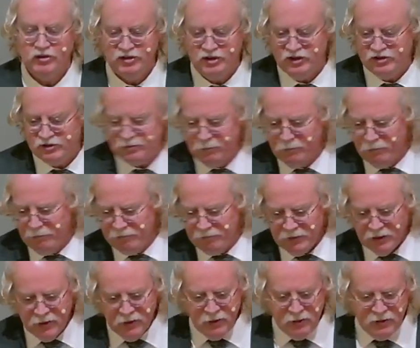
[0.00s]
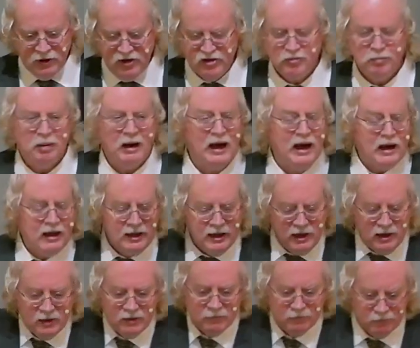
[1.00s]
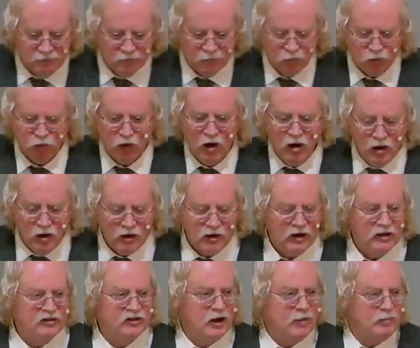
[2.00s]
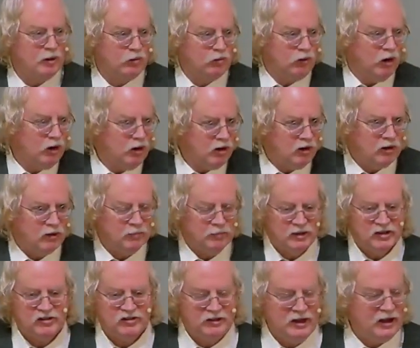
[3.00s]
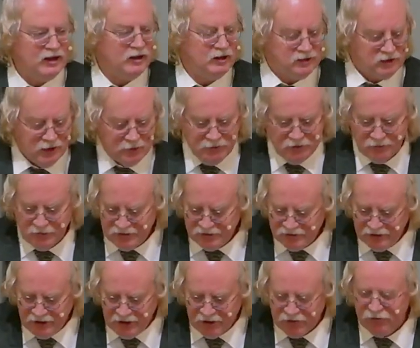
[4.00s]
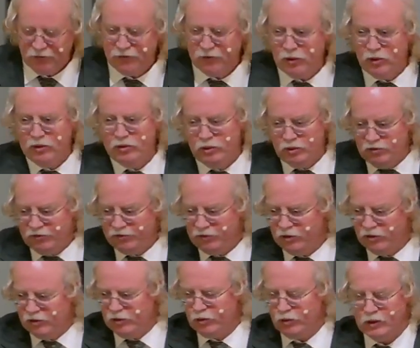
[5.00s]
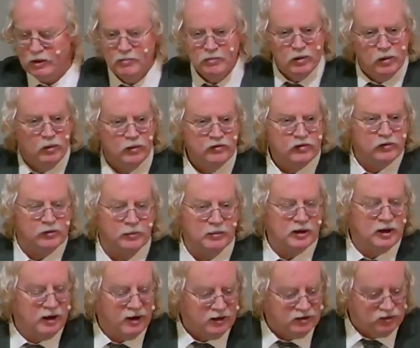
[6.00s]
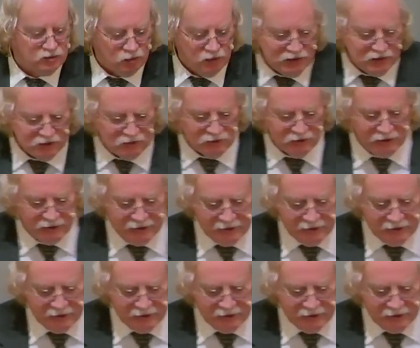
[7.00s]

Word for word: He's he's piling wrong on top of wrong, mistake on top of mistake, further and further removed from God's will,